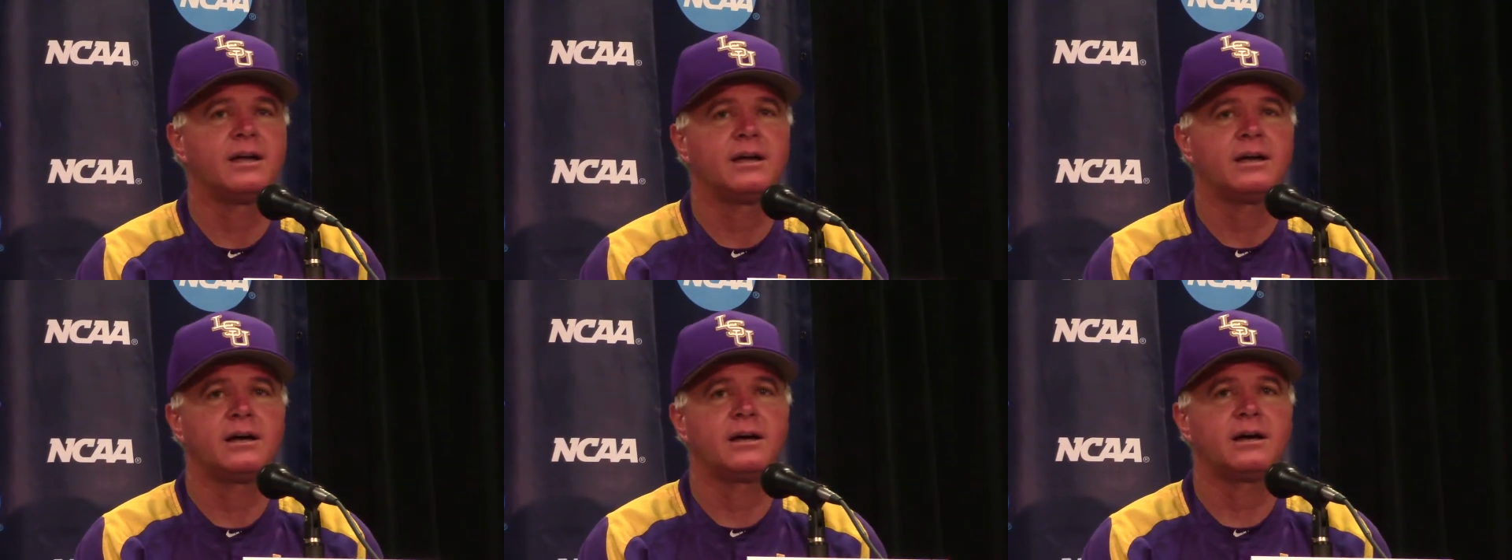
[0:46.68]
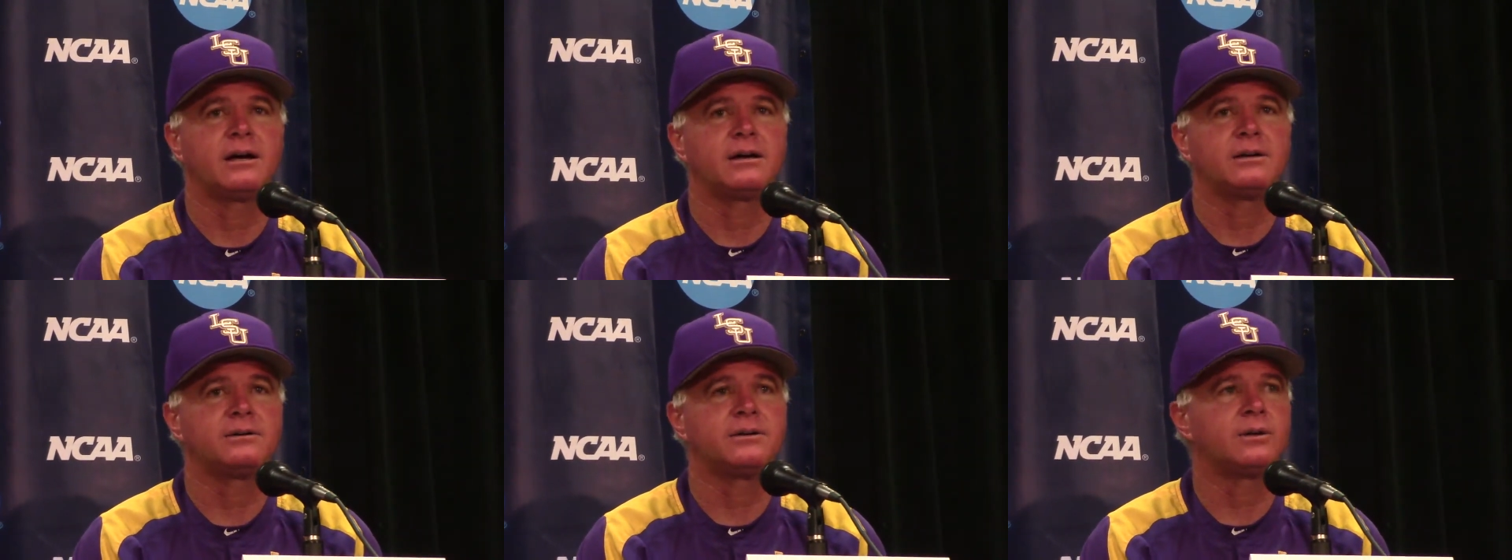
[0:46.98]

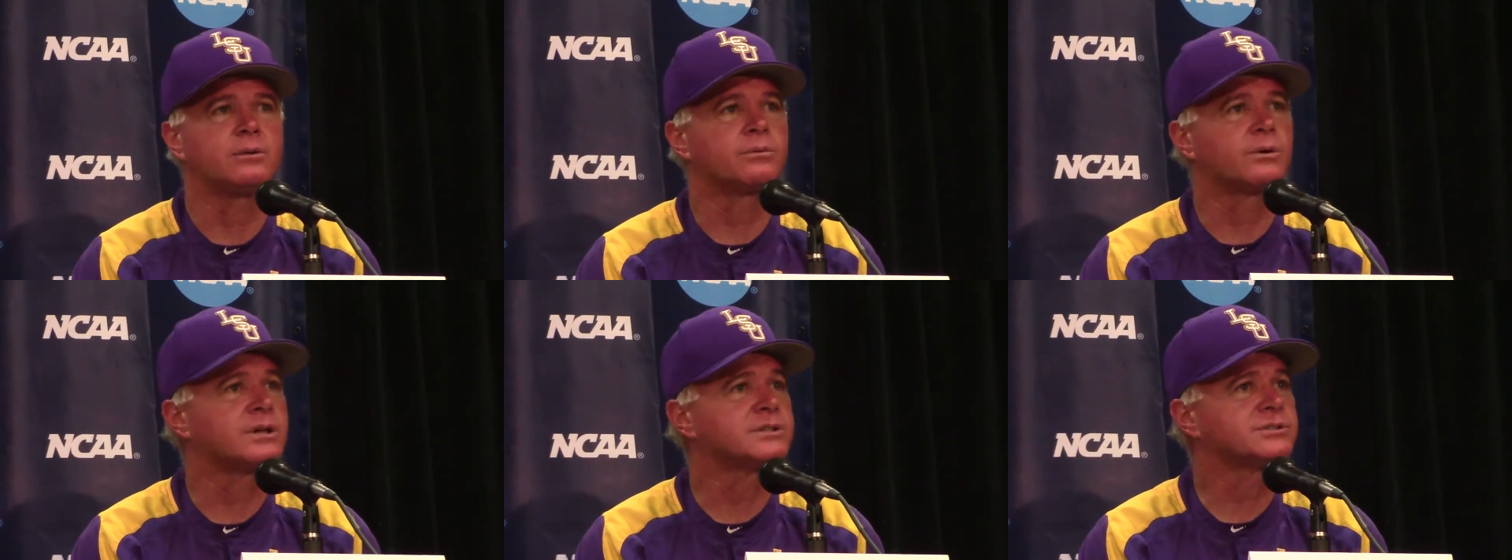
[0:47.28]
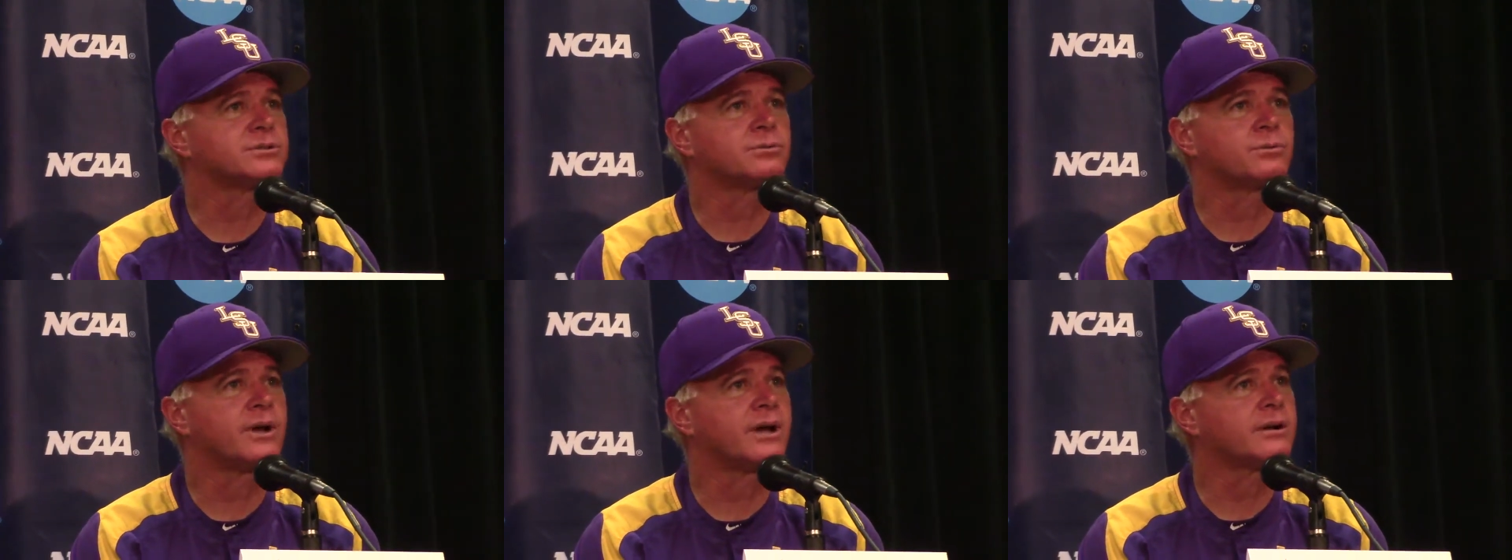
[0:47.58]
Uh, you know,
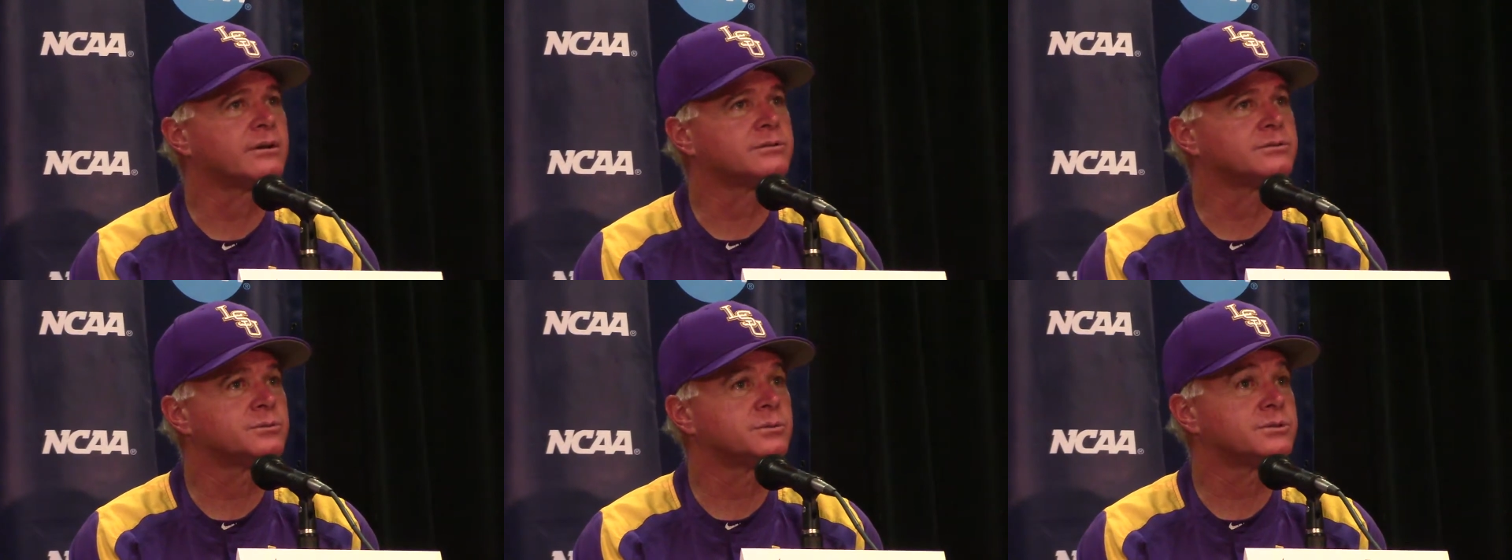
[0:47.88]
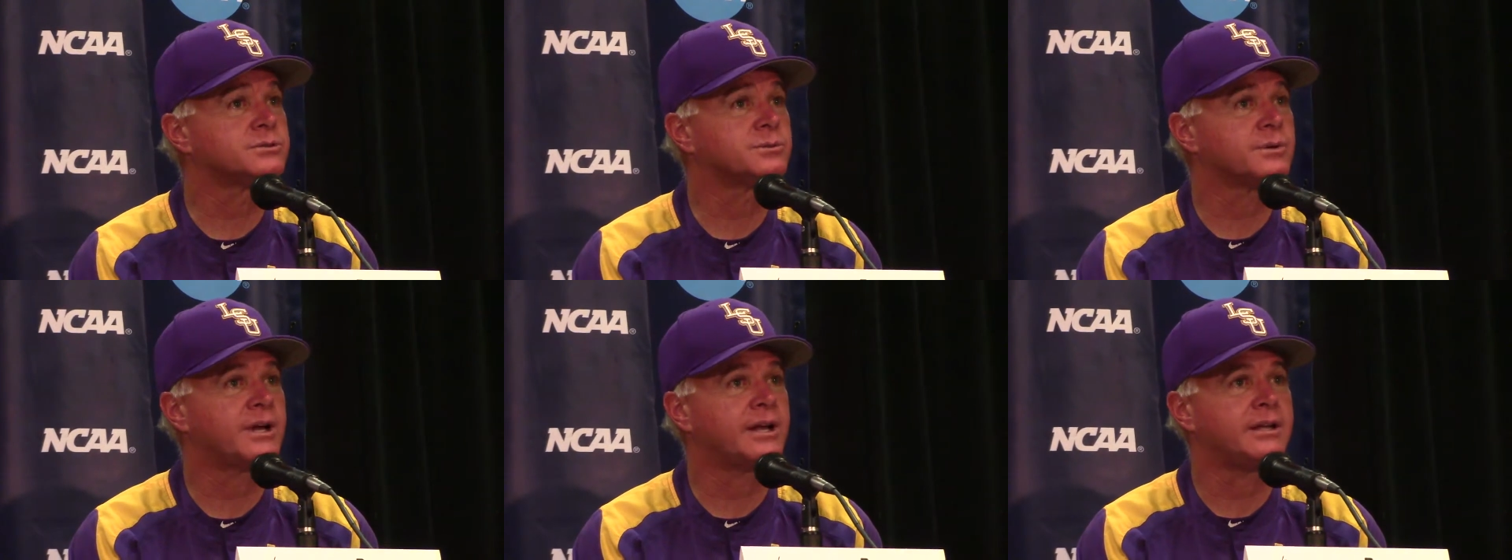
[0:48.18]
Russell Reynolds
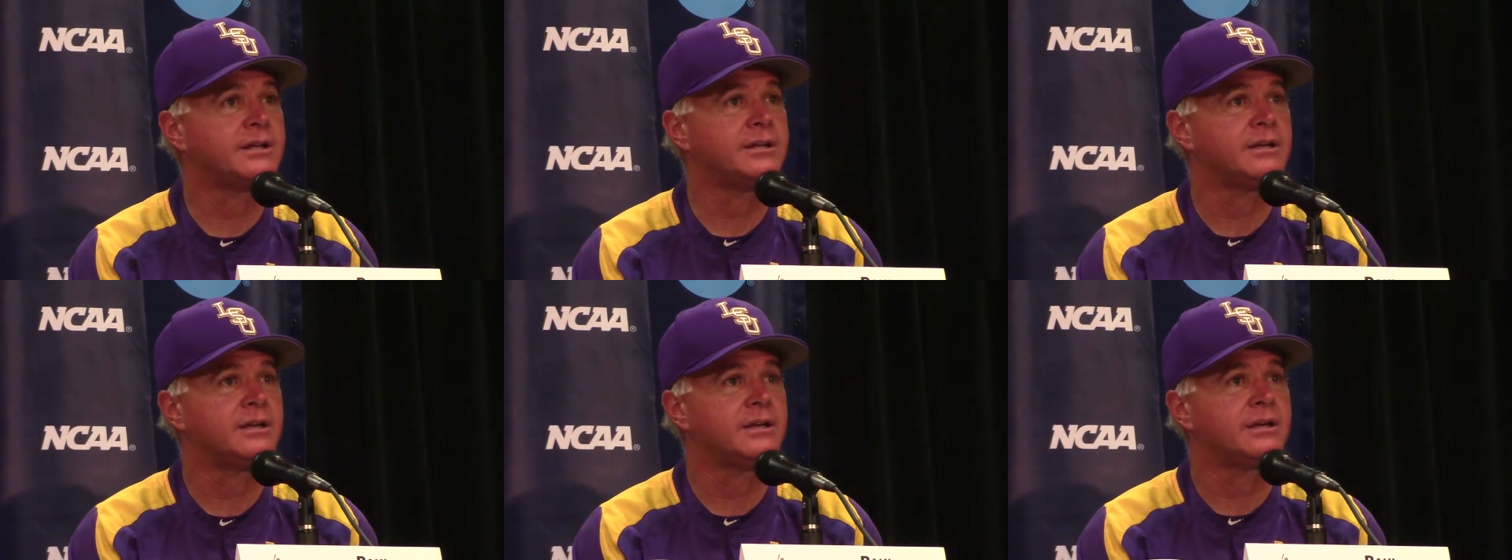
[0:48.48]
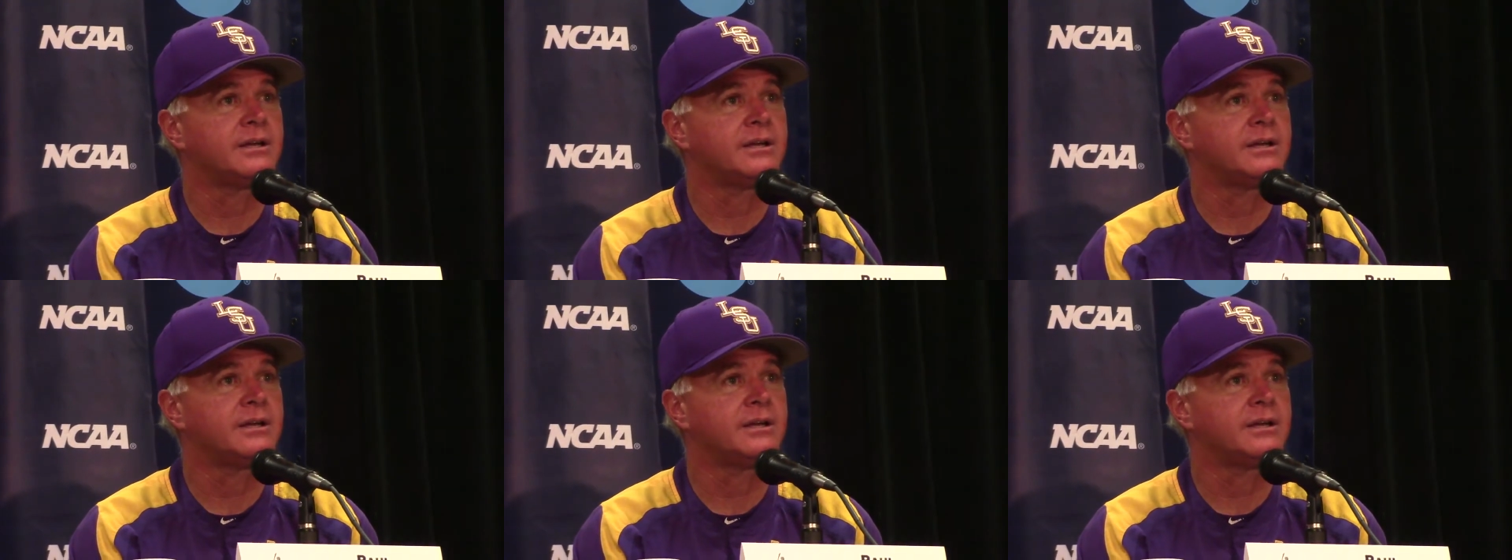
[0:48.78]
was ready.